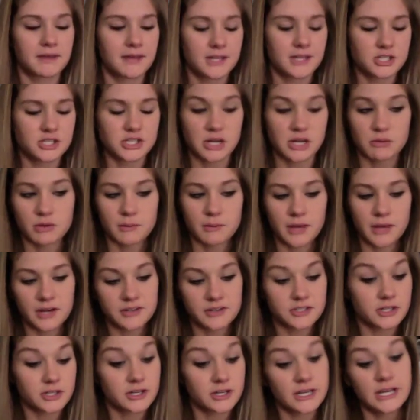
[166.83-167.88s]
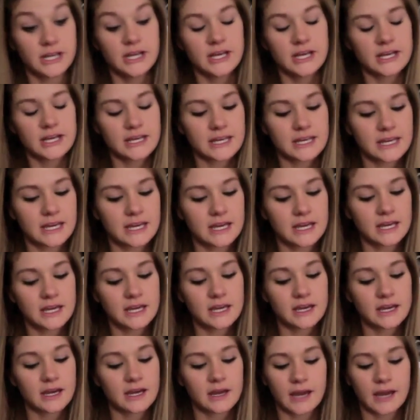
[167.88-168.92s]
general manager,
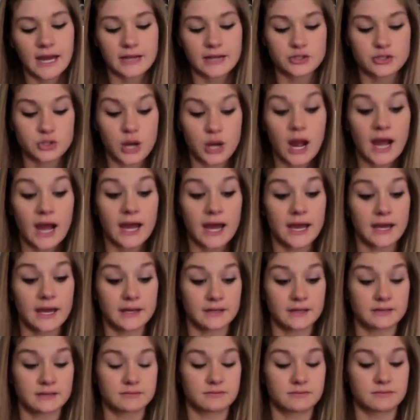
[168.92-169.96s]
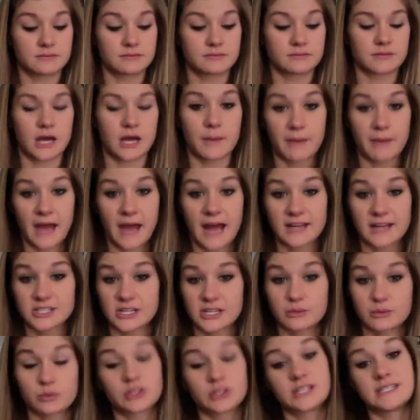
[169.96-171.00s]
he had tried a patch
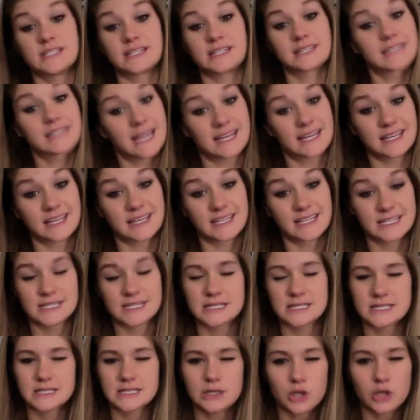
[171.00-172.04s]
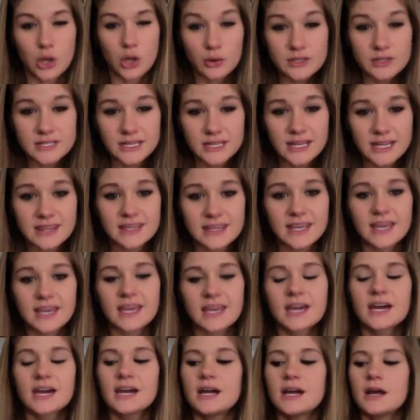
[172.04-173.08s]
and really didn't like it. He didn't notice anything.
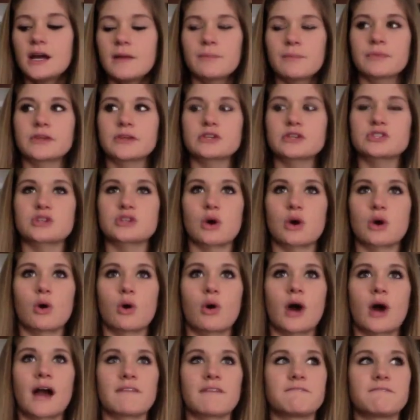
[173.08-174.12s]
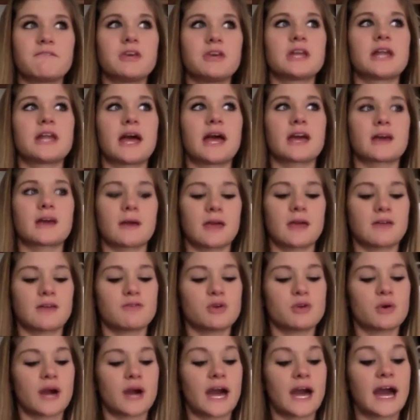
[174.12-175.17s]
So I feel like if you
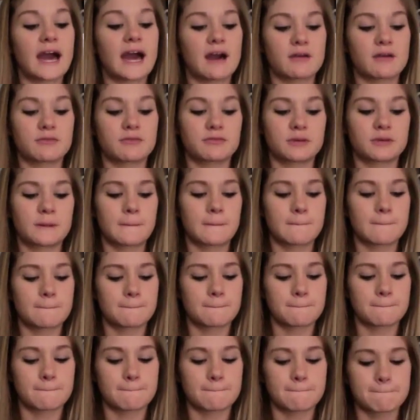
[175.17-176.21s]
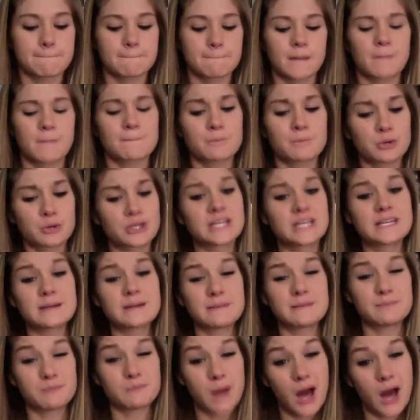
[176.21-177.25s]
have pretty
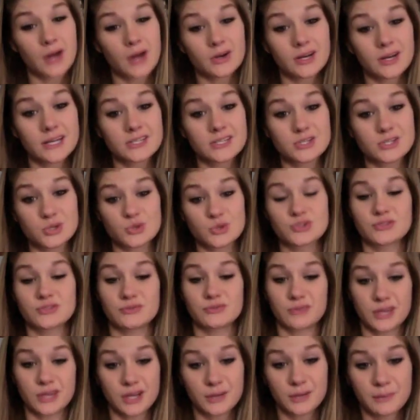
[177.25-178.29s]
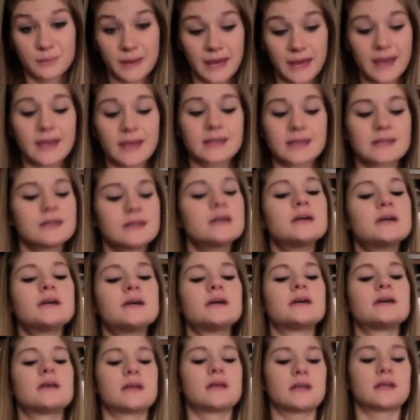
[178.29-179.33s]
moderate to severe pain,
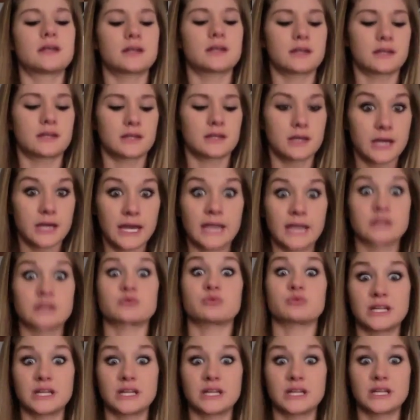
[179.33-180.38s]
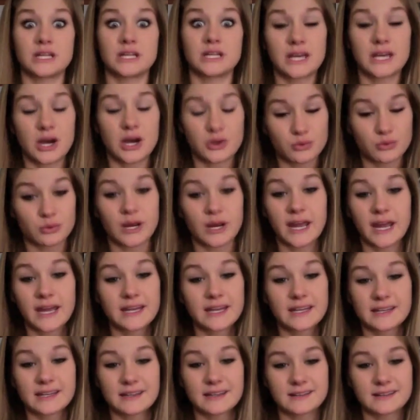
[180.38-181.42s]
it's really a
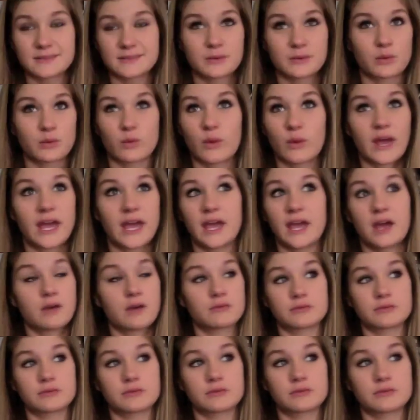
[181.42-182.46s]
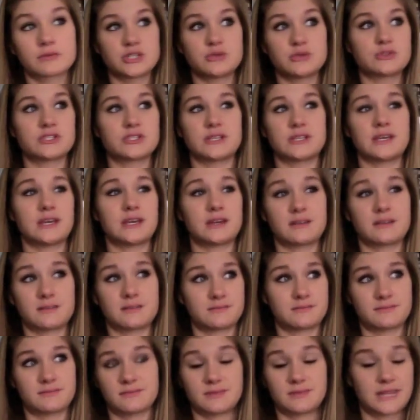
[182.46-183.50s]
great way of reducing
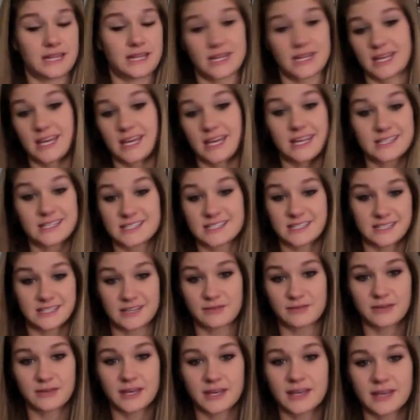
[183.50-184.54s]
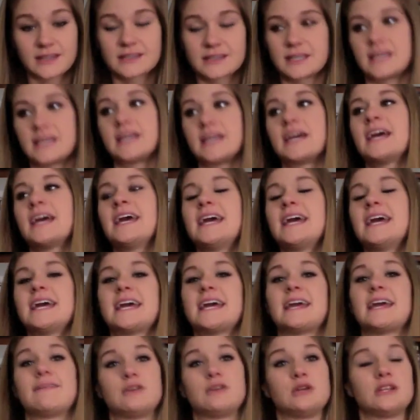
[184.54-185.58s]
it significantly.
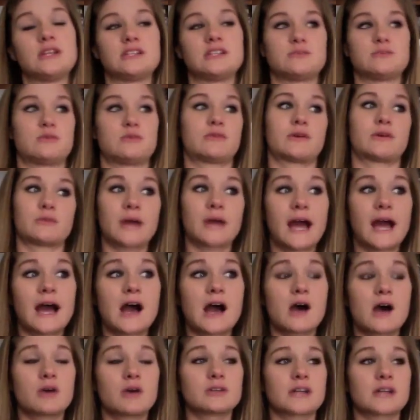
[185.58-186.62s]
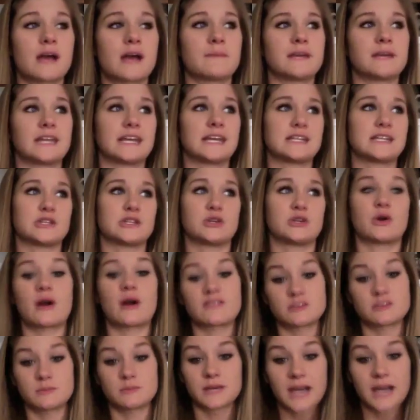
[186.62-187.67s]
If you need to move around, you don't have
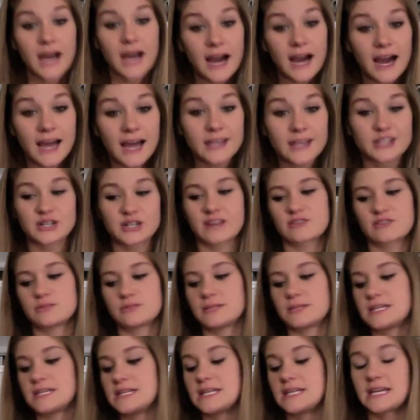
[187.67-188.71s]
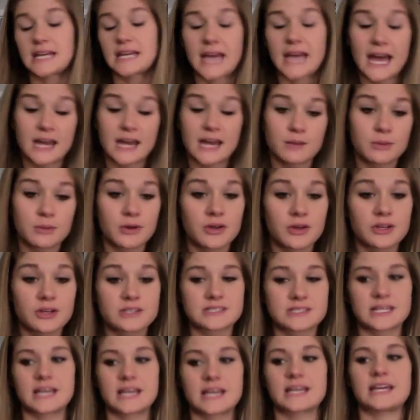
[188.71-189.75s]
to be high, you don't have to be eating edibles,
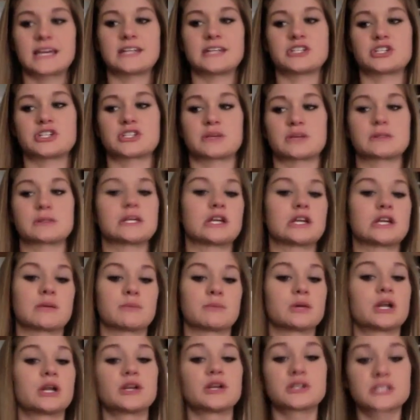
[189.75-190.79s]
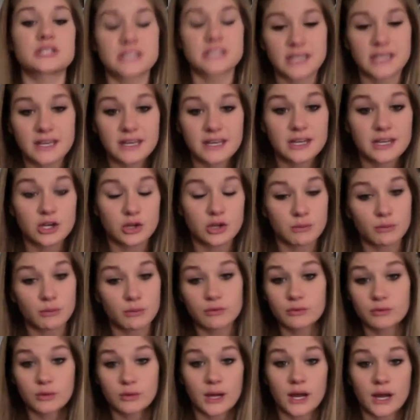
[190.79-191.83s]
it's just something you can put on your skin and you can move
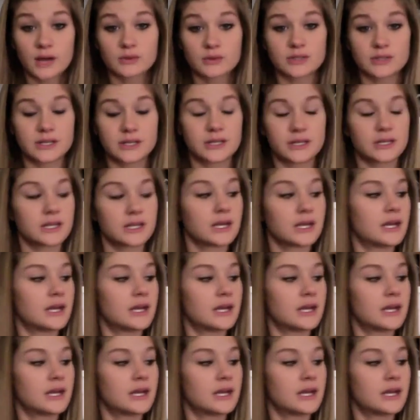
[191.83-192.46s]
around and